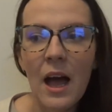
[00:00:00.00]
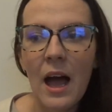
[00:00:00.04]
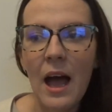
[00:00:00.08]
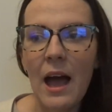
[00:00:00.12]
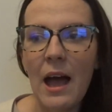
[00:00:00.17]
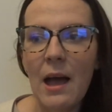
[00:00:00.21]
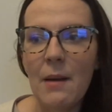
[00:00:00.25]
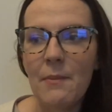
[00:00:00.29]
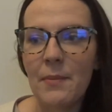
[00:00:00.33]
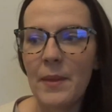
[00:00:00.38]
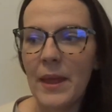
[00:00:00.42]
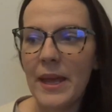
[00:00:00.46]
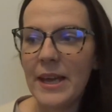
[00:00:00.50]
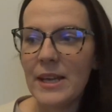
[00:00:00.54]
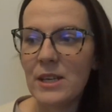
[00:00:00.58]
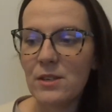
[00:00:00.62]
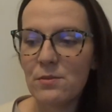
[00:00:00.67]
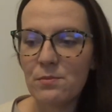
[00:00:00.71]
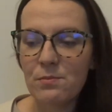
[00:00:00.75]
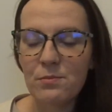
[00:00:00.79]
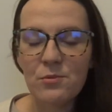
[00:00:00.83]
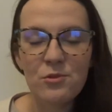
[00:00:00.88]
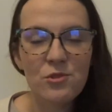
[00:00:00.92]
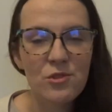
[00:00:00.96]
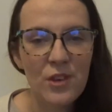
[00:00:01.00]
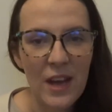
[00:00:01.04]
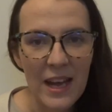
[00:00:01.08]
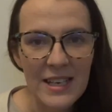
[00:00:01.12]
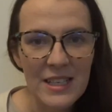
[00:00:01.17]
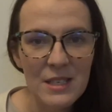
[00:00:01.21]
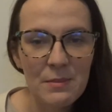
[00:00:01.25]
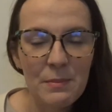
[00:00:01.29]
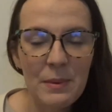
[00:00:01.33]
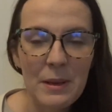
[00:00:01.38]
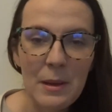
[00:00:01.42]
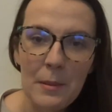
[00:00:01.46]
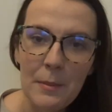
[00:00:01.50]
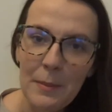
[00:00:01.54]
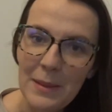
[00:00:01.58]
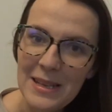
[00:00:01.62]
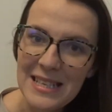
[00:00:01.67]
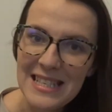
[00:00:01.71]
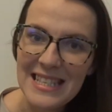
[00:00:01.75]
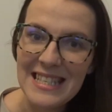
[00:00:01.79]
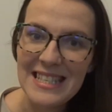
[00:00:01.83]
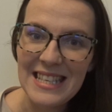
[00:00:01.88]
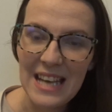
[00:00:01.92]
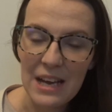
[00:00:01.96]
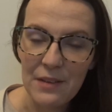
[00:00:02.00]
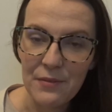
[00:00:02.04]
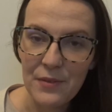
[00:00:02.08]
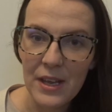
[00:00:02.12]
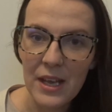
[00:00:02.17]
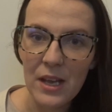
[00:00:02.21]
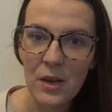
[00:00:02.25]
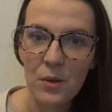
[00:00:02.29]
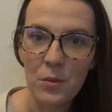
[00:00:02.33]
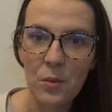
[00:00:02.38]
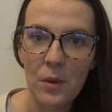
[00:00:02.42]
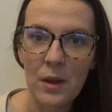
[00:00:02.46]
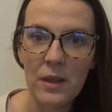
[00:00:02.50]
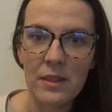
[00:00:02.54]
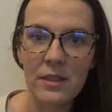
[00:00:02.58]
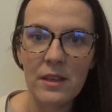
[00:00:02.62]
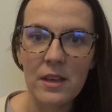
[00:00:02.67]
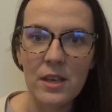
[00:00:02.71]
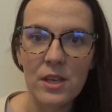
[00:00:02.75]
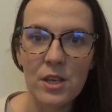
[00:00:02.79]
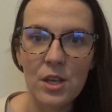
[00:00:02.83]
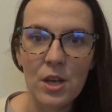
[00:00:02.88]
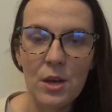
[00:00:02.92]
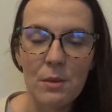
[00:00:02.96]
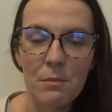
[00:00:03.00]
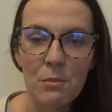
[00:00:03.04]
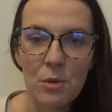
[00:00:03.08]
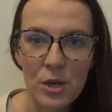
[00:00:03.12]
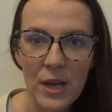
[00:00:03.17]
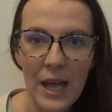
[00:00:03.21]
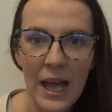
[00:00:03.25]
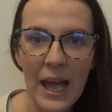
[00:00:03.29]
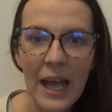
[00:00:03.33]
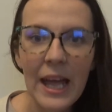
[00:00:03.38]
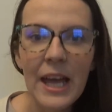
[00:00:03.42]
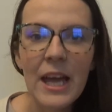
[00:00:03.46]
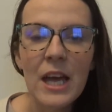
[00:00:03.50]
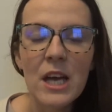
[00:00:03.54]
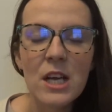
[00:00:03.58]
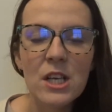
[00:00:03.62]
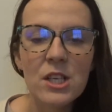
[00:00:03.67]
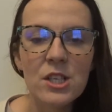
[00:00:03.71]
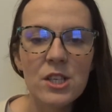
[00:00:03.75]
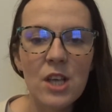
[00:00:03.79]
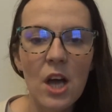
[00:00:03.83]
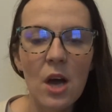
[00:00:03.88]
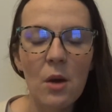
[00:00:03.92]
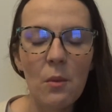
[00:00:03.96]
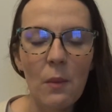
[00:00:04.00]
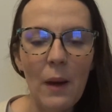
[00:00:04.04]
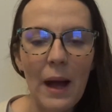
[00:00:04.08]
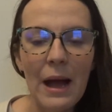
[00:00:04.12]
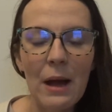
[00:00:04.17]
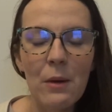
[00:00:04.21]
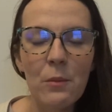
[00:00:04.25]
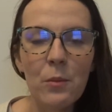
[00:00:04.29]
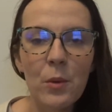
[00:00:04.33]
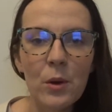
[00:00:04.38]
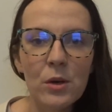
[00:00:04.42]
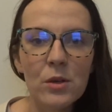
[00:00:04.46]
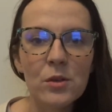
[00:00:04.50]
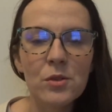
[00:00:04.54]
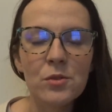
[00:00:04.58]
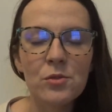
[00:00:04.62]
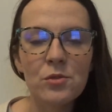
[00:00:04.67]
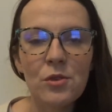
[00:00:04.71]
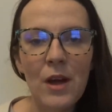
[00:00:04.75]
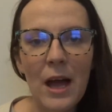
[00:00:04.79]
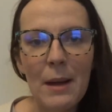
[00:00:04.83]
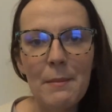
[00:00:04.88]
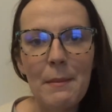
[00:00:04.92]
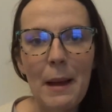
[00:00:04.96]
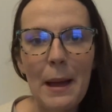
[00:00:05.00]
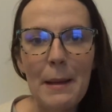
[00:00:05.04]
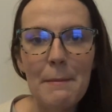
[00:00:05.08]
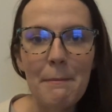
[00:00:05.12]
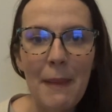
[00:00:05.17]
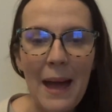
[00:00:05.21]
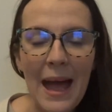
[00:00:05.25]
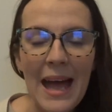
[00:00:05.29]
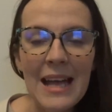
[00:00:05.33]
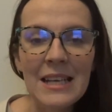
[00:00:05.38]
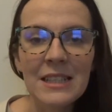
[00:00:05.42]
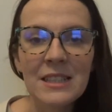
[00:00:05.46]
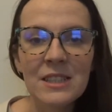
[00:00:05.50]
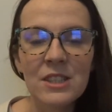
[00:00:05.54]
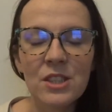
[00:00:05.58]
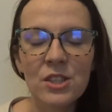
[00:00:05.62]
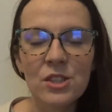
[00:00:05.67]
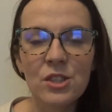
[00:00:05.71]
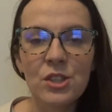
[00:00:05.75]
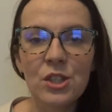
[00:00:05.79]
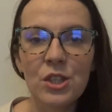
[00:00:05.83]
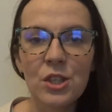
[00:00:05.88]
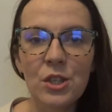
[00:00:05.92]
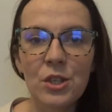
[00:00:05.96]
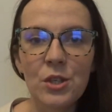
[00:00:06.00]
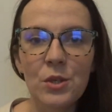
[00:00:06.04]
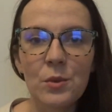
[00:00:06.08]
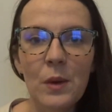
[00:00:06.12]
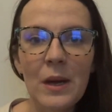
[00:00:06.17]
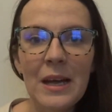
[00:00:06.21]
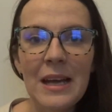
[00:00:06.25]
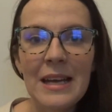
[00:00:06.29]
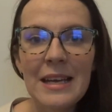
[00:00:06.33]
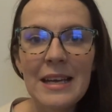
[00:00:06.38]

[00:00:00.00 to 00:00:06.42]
It's trying to be a bit savvy with your money. So I will try my best to